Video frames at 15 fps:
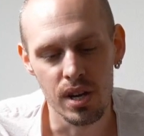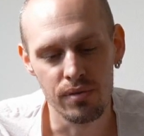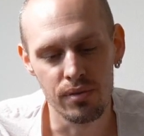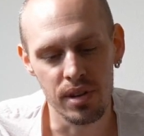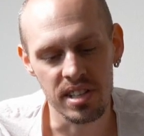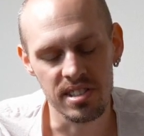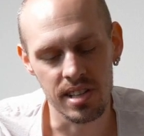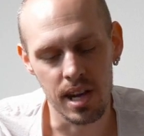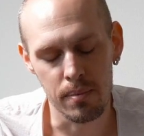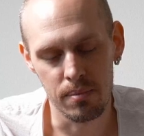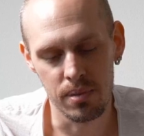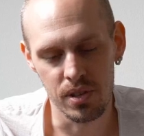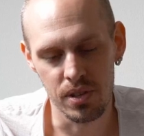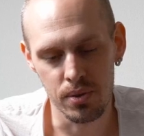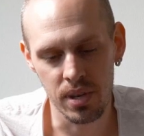For
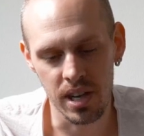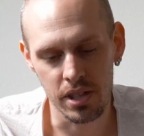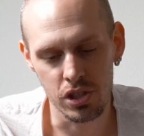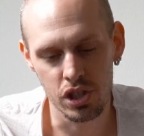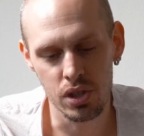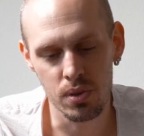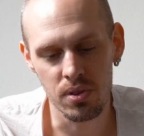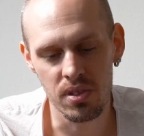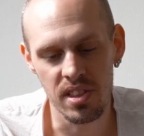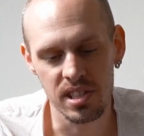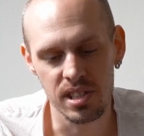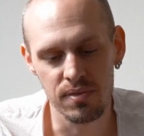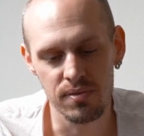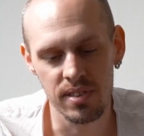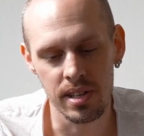example, you can shoot
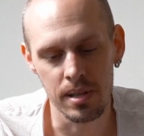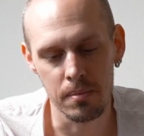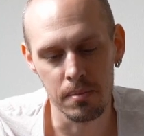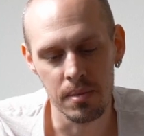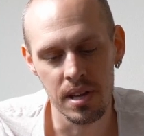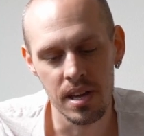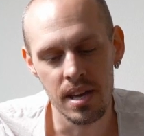this film,